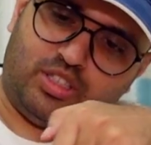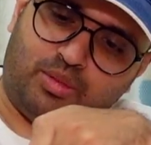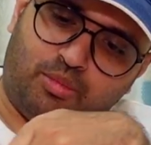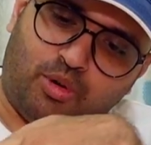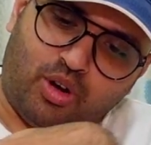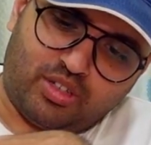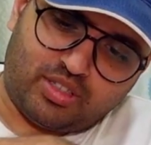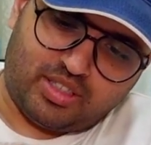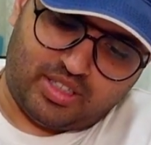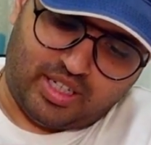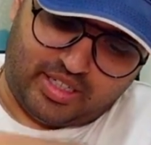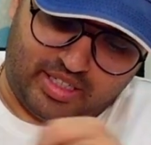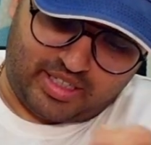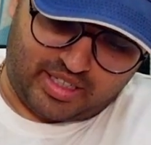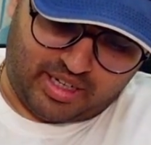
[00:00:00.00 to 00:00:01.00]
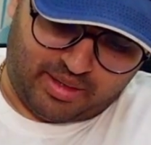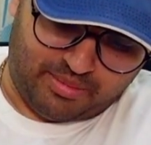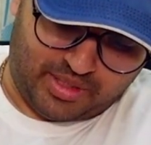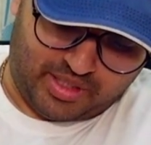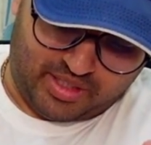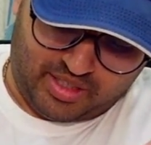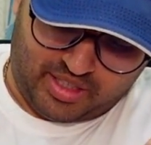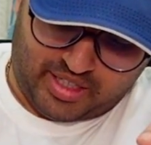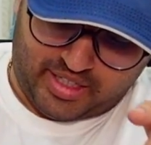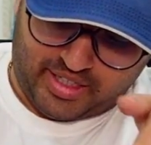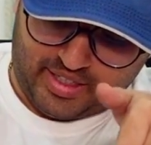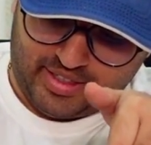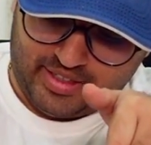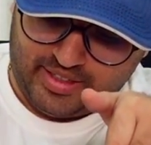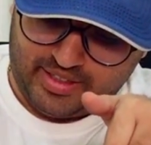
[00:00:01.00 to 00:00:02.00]
the box that it comes in,
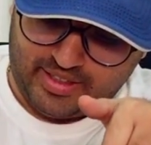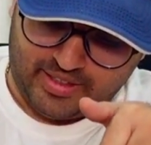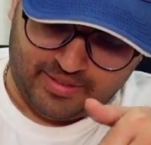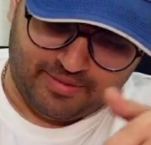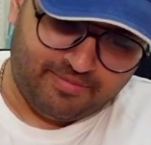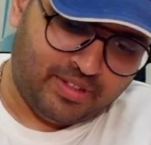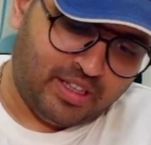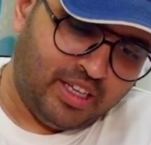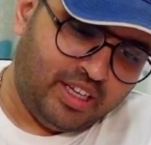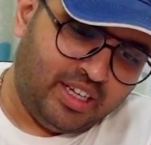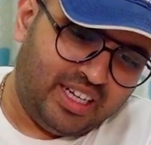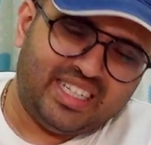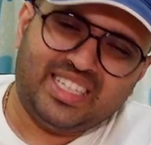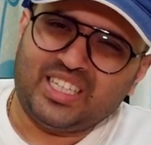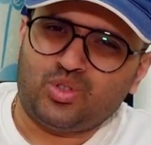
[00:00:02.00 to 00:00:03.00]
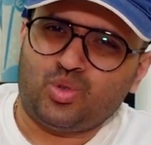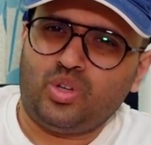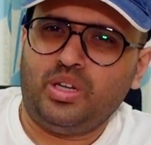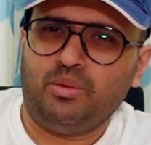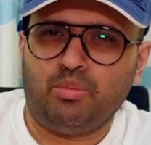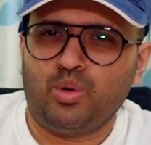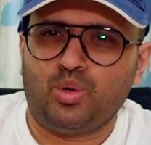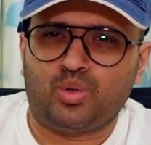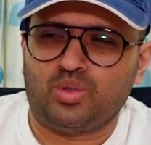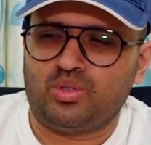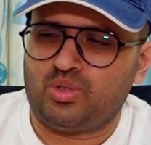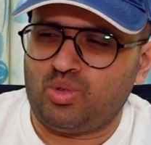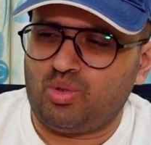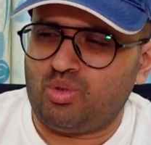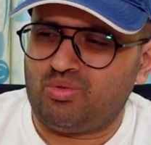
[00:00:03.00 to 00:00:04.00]
and it has only Bluetooth,
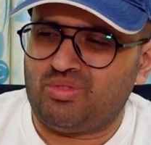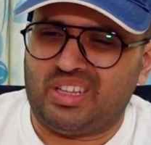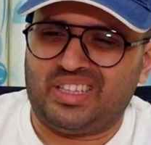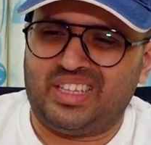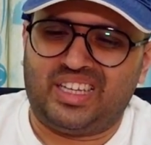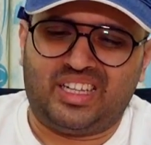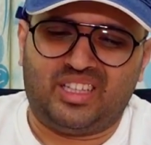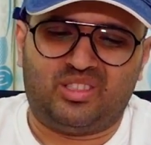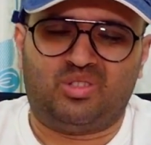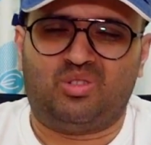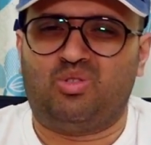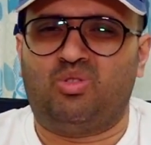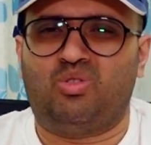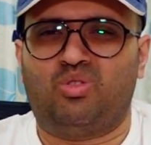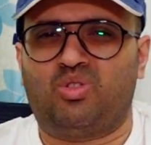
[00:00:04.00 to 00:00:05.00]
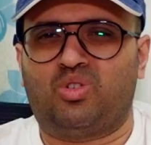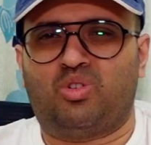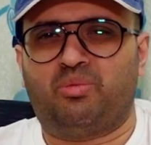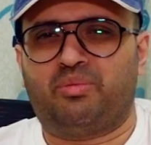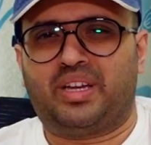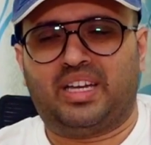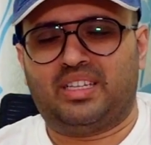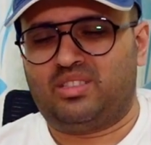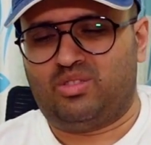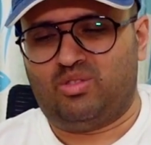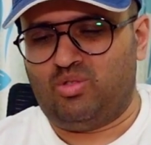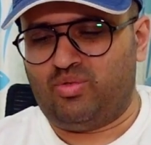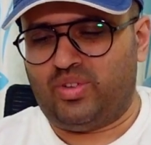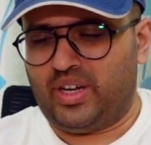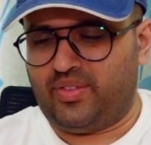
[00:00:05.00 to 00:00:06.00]
so nothing else, no Chromecast,
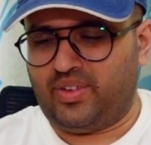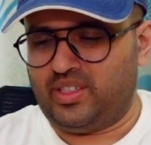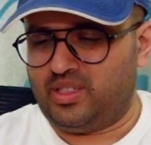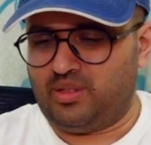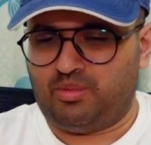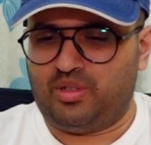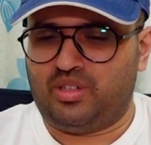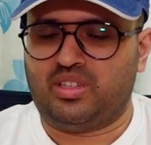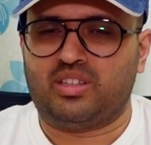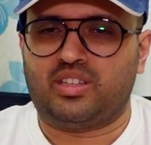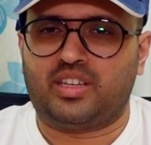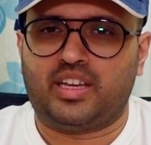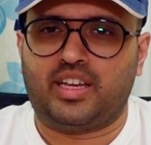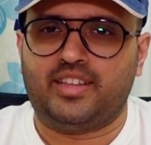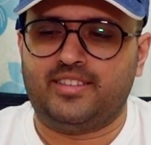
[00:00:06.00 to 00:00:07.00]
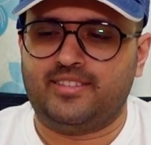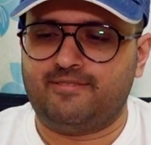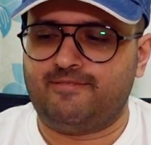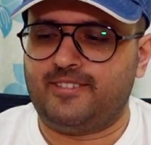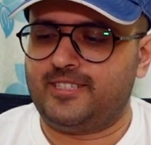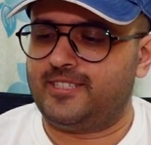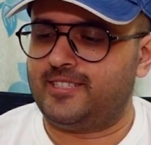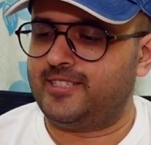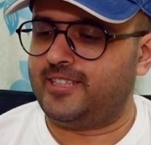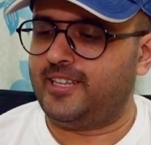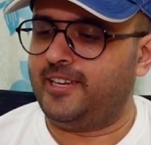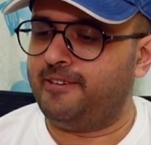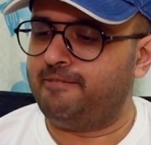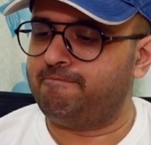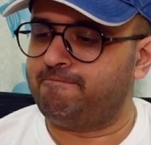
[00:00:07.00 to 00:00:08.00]
no Wi-Fi support, anything. And this
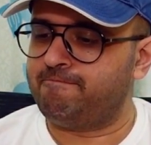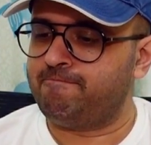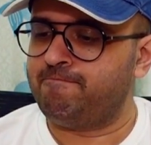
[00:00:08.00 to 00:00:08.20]
thing